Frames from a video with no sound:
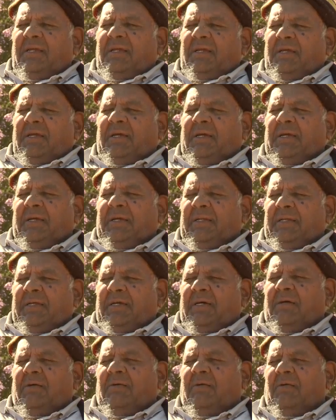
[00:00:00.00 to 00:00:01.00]
and
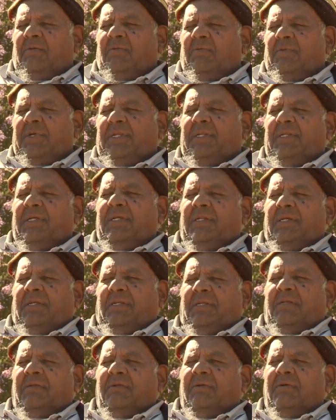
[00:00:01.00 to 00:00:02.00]
we did it
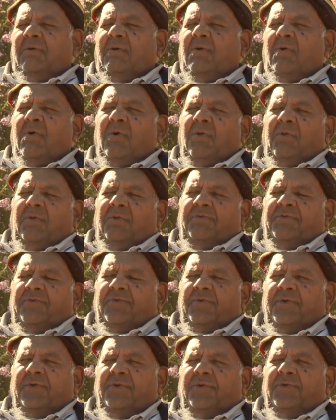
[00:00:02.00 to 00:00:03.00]
all
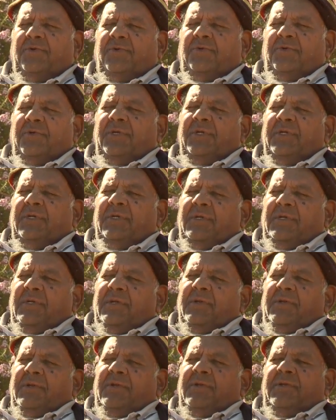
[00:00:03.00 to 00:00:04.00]
through
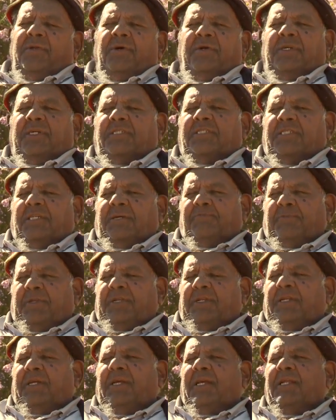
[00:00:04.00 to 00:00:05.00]
not
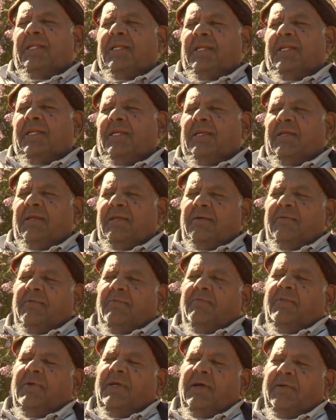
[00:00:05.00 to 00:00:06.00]
accepting any
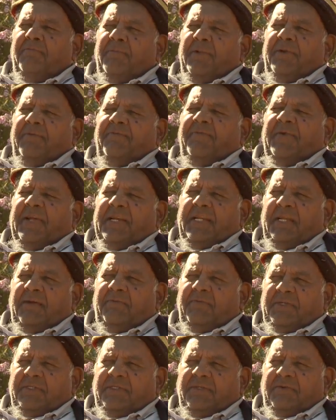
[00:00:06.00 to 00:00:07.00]
government funding
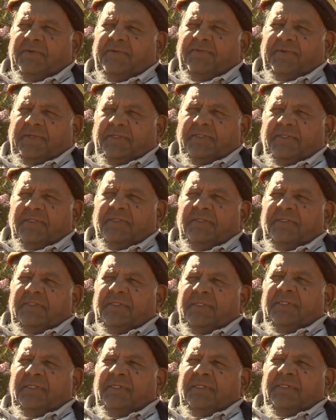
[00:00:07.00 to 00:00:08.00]
whatsoever.
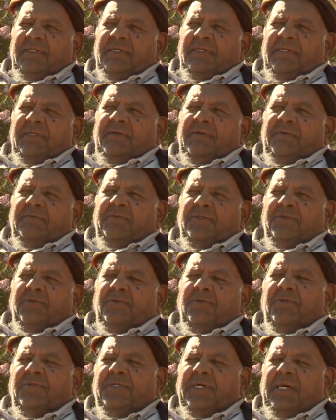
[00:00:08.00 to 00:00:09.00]
It was
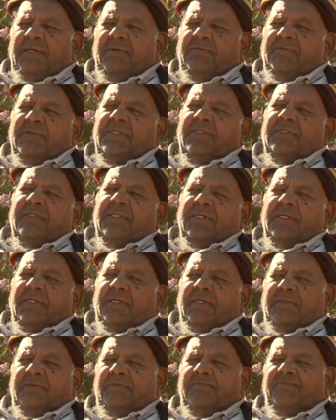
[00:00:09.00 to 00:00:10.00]
all done with
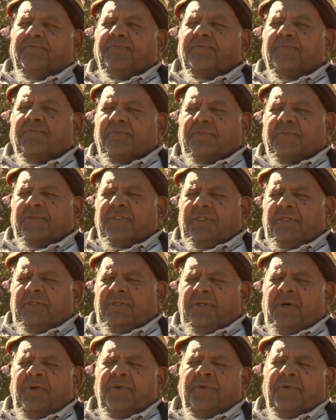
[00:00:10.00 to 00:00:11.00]

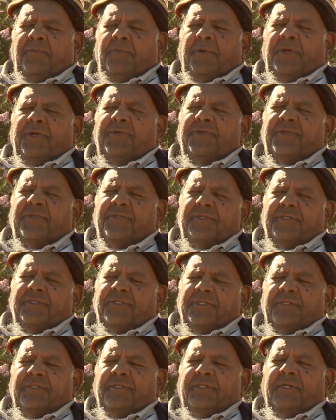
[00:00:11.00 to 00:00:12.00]
contributions
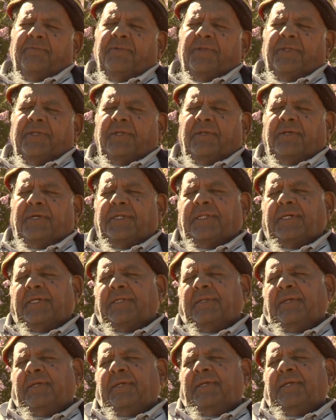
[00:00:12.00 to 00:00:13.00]
and everything like that,
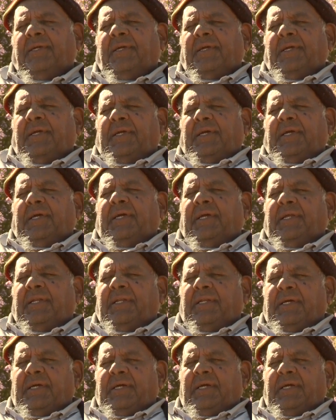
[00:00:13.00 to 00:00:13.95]
and